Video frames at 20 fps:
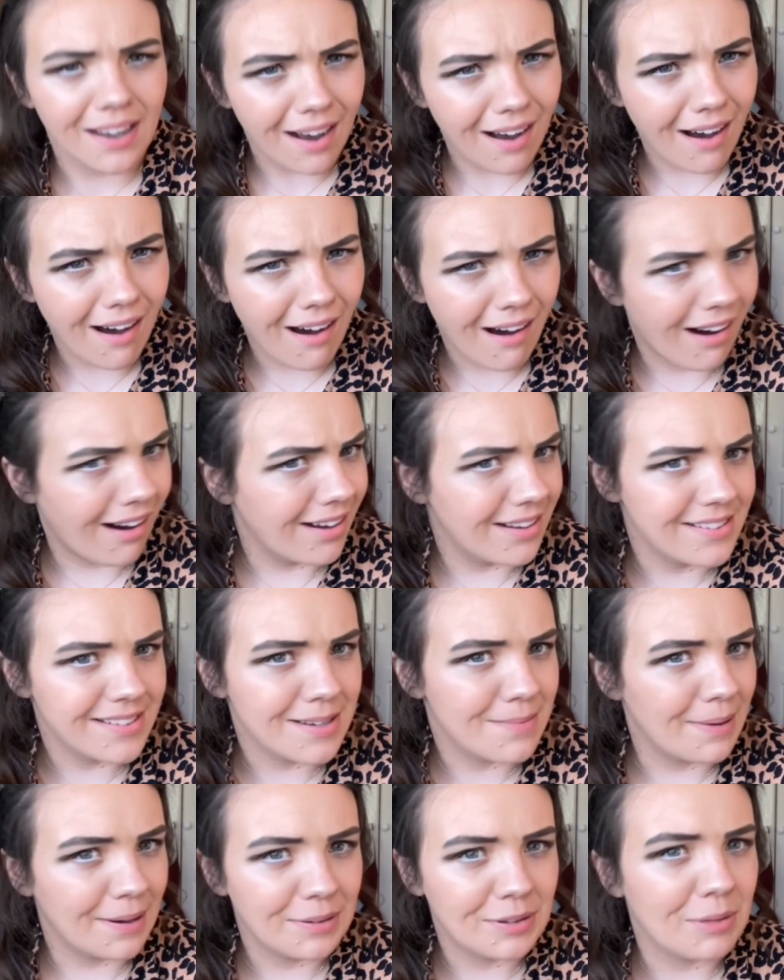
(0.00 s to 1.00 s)
odd
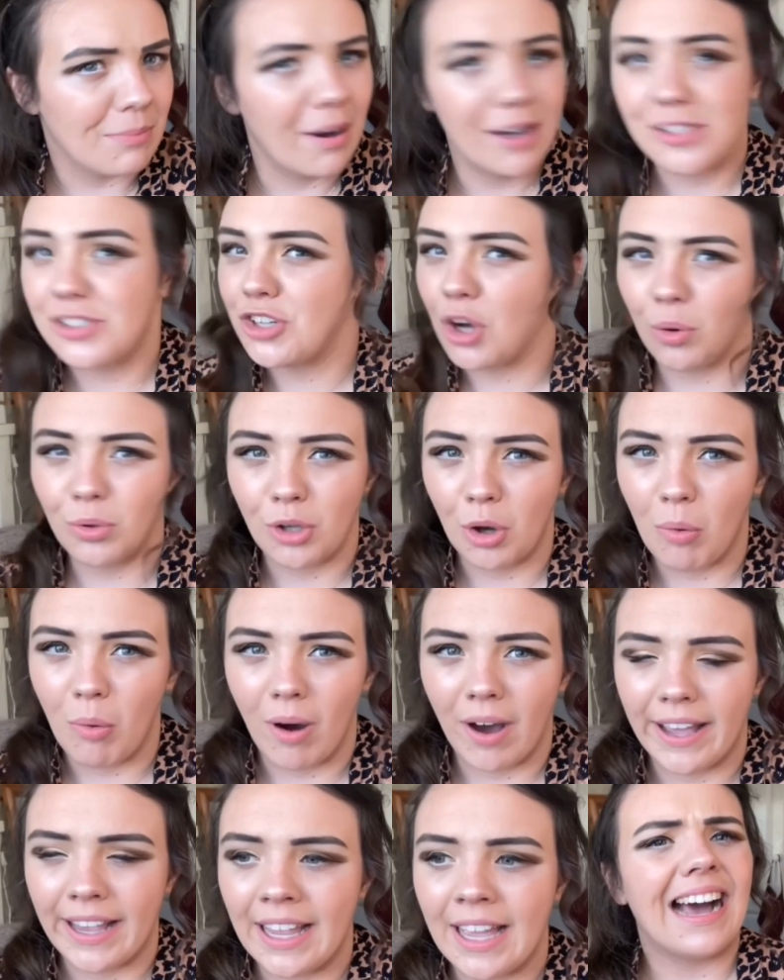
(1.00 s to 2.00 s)
about them, I don't know
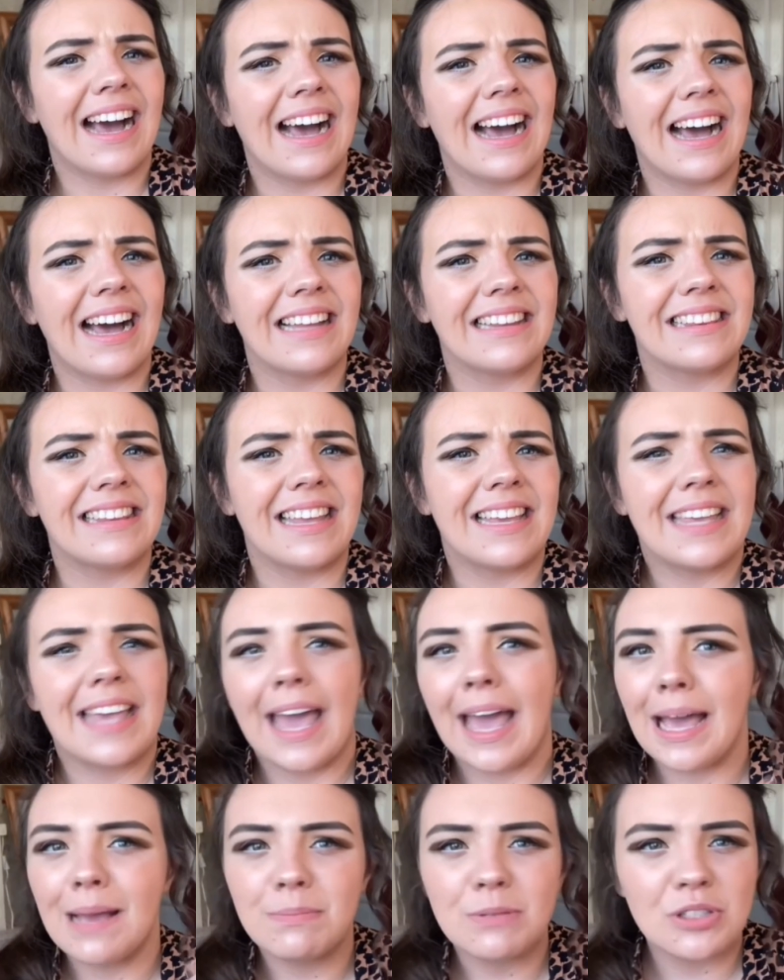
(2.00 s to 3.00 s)
why. And they
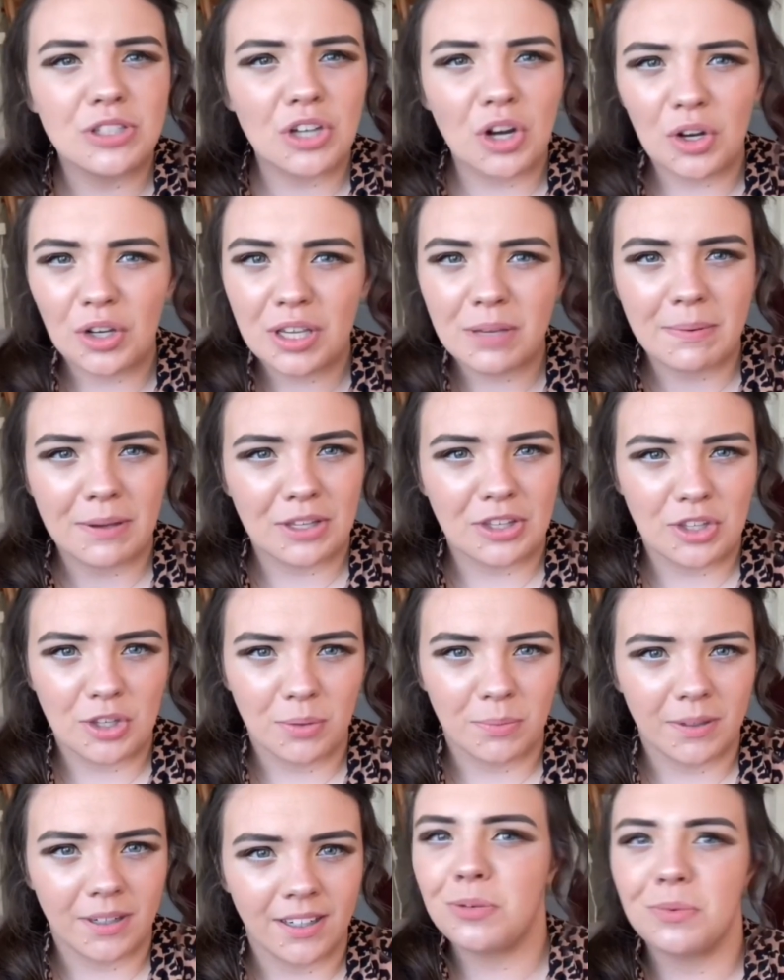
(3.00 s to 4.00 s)
kept talking about
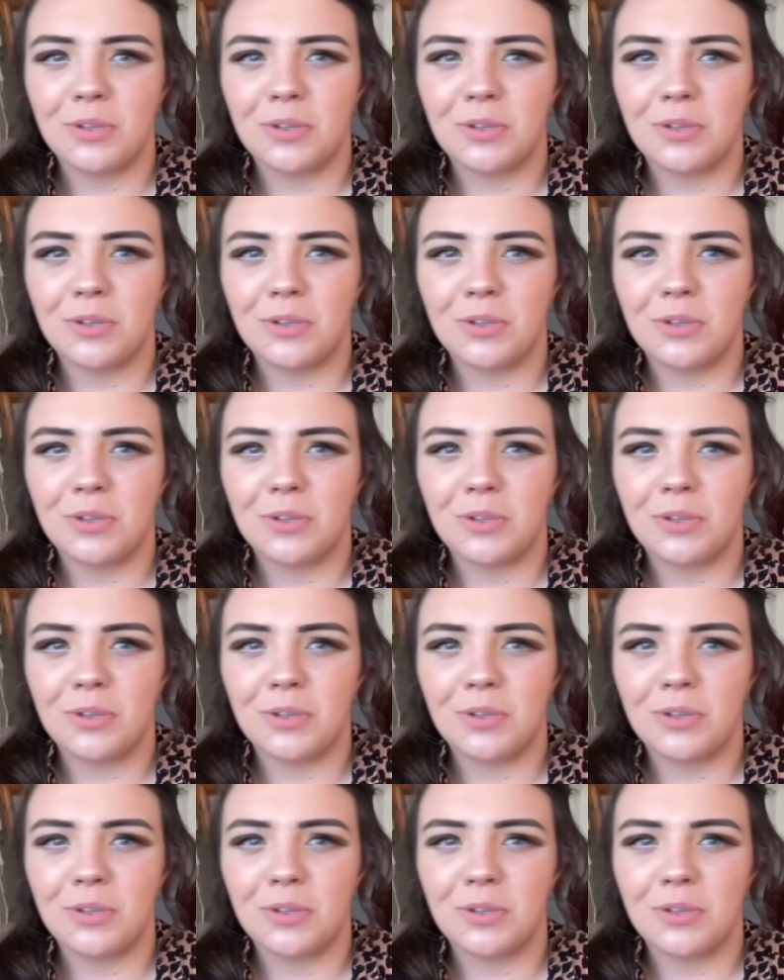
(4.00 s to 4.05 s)
humor.